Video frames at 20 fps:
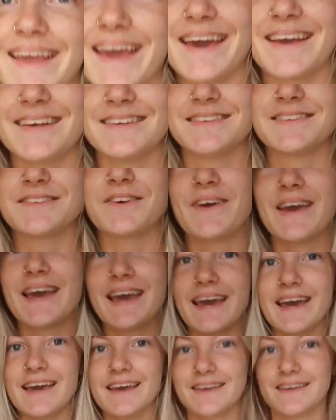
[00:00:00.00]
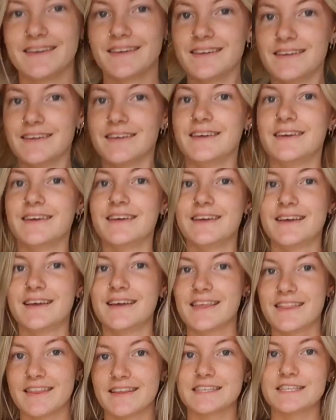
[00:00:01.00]
Okay so here
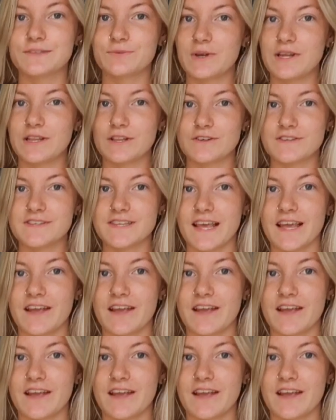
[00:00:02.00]
this is what it looks